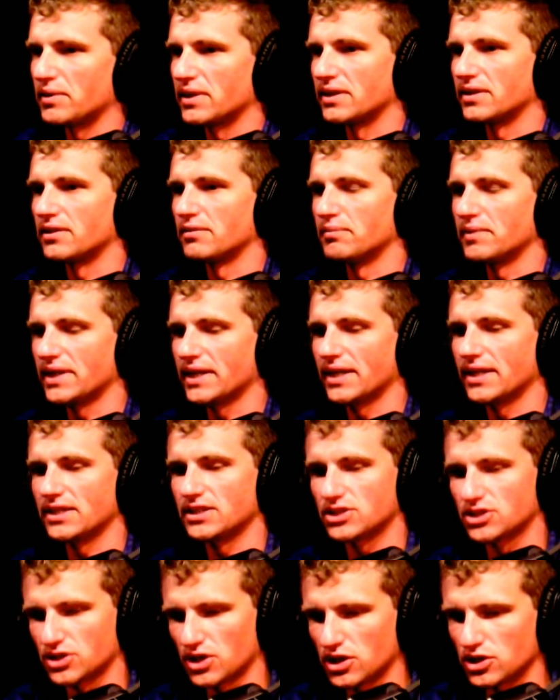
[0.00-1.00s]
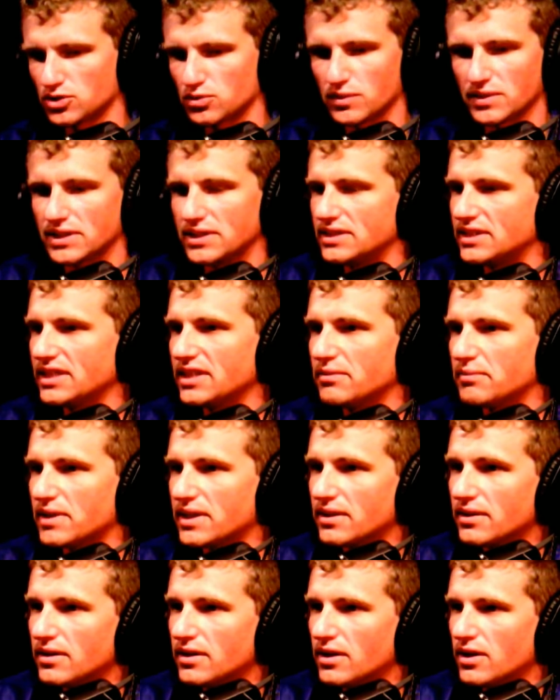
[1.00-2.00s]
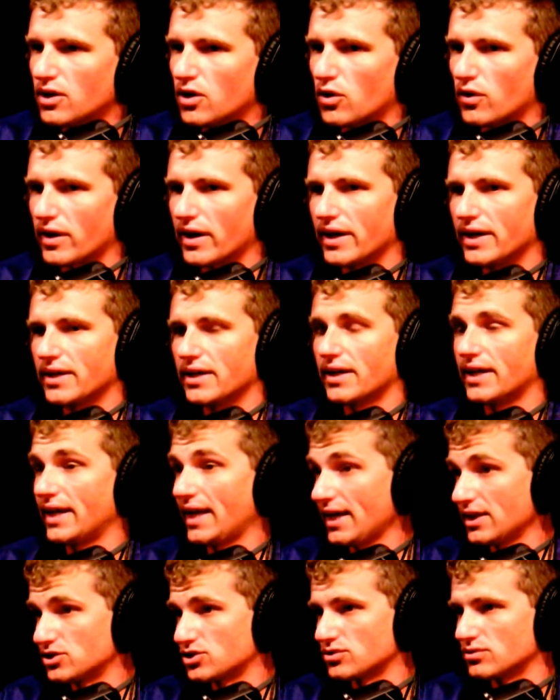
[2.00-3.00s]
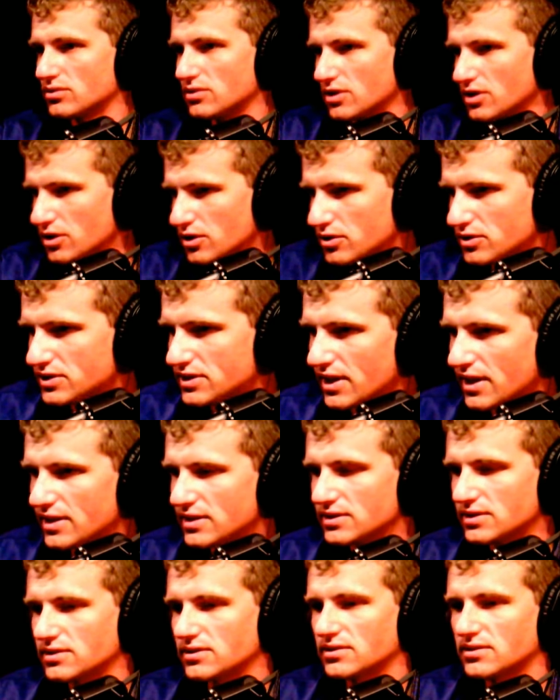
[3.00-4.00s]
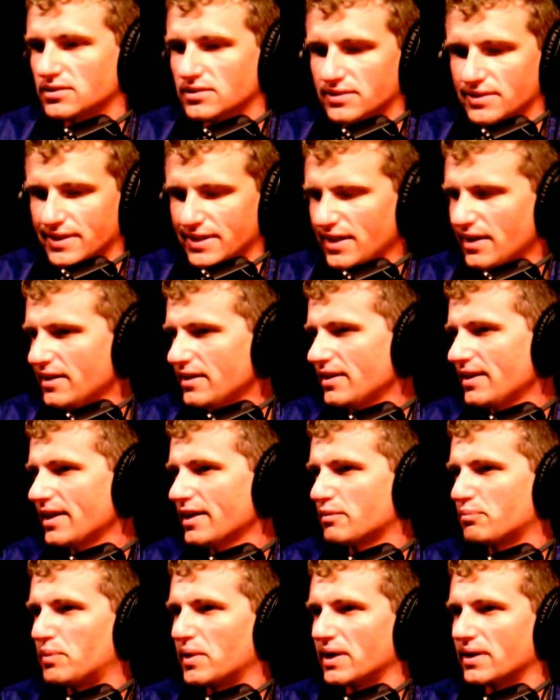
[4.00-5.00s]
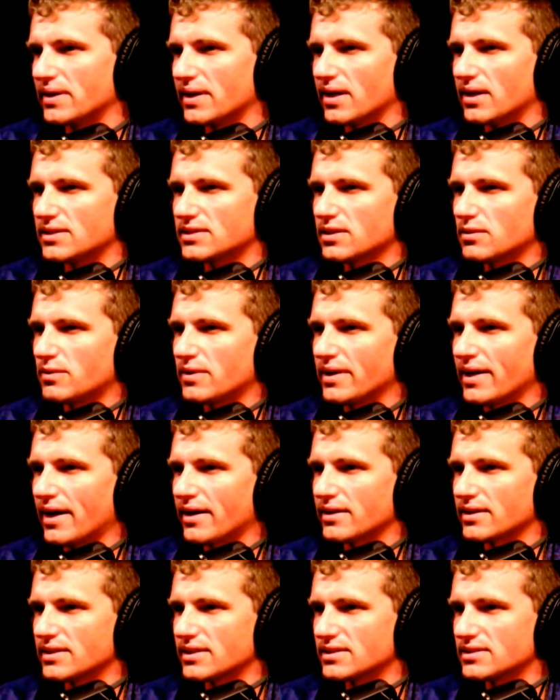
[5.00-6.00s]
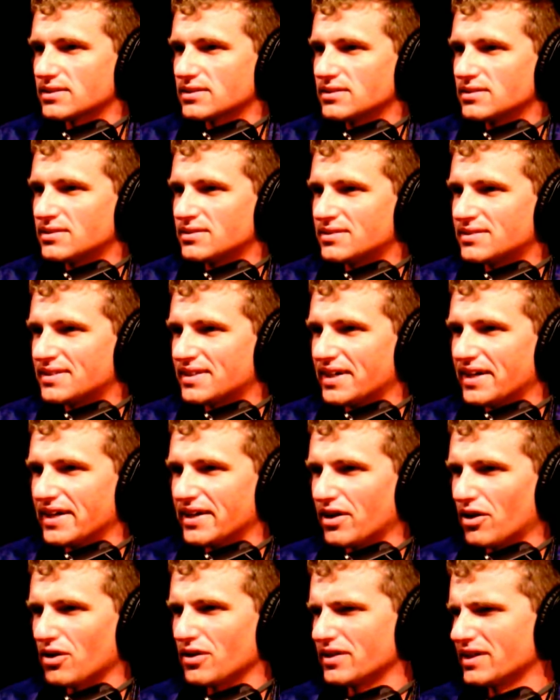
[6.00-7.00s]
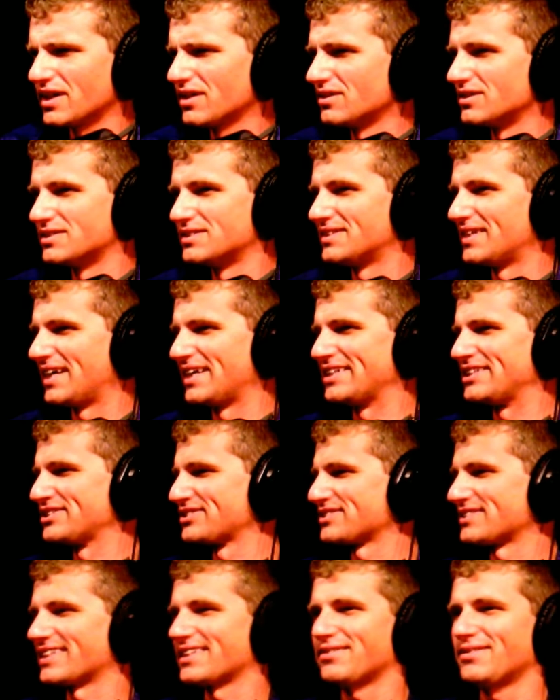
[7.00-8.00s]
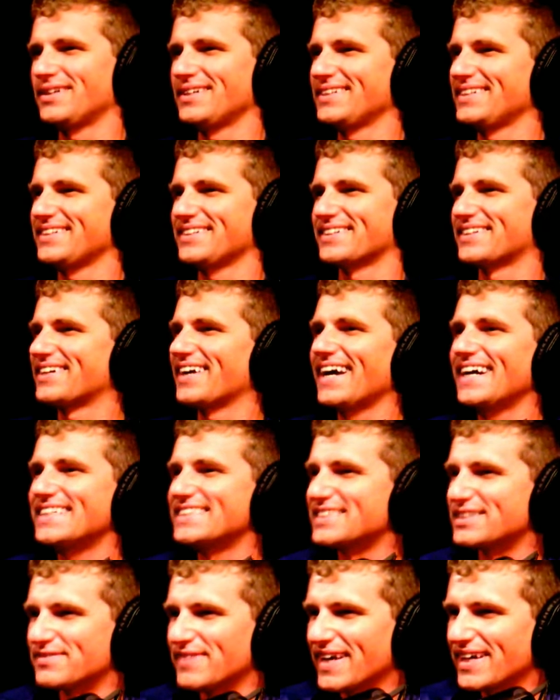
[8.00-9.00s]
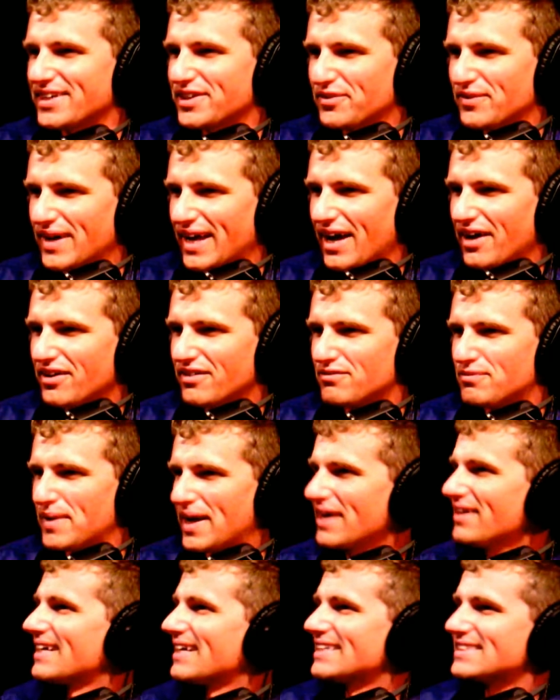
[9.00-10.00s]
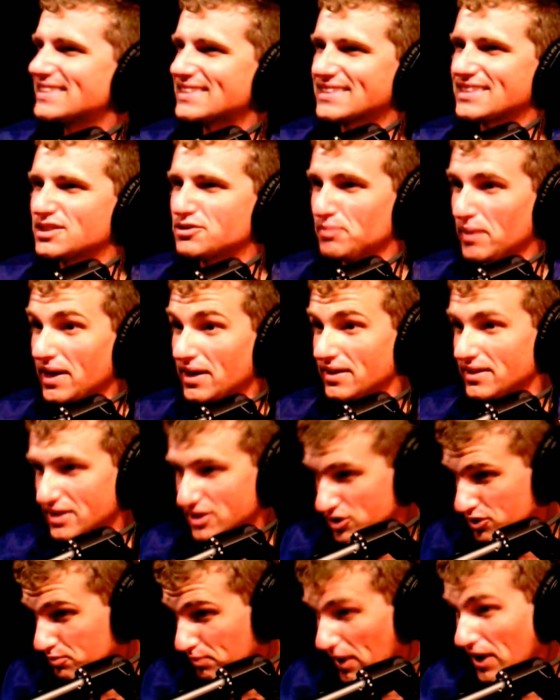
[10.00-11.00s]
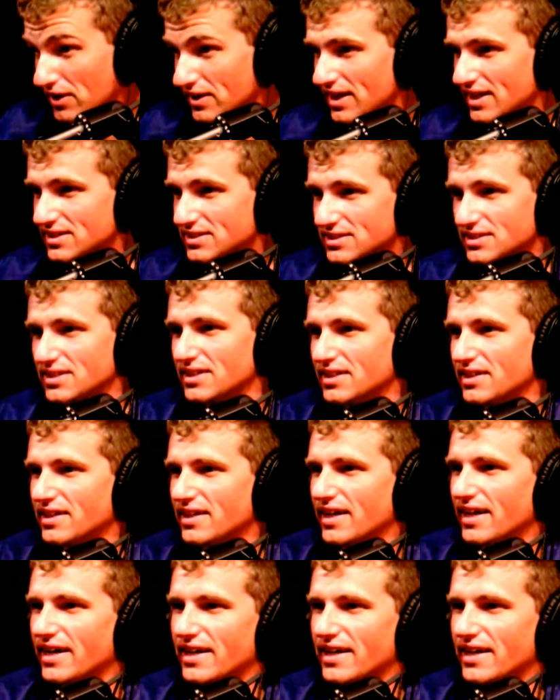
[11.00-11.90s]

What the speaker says: And the beginning starts with a demon or an angel who says, I don't like the paradise. I want out of this. Okay. And all the other angels are like, well, you're crazy, man. You want out of paradise? This is paradise. Right.